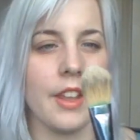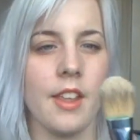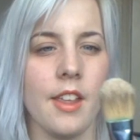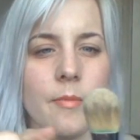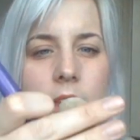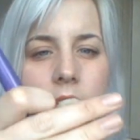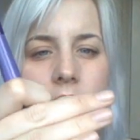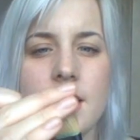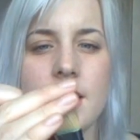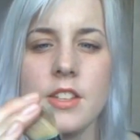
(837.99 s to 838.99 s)
and
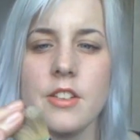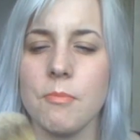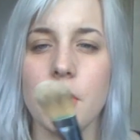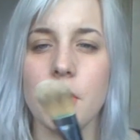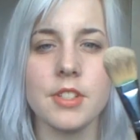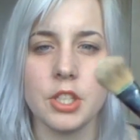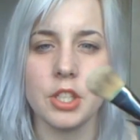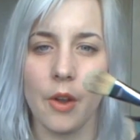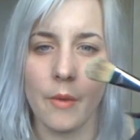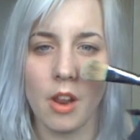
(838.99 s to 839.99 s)
this sort of buffs as
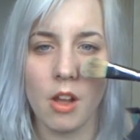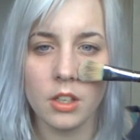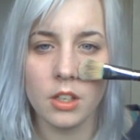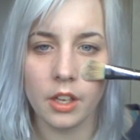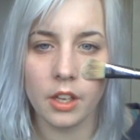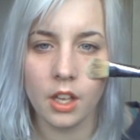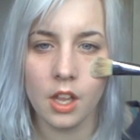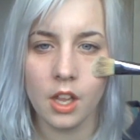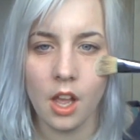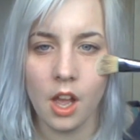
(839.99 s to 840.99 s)
you go along. Like,
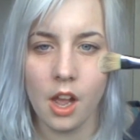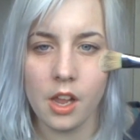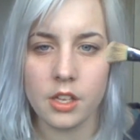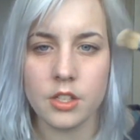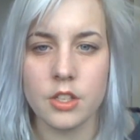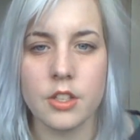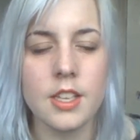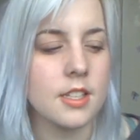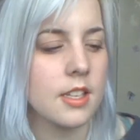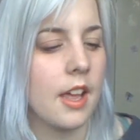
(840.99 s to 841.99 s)
I can do
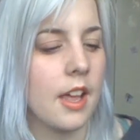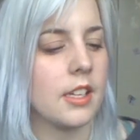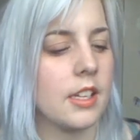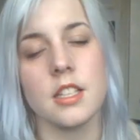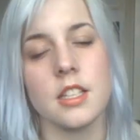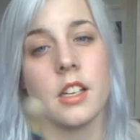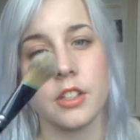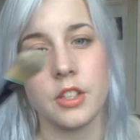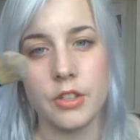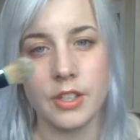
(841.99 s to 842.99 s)
this, and it's like
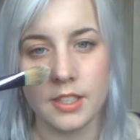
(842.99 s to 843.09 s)
using the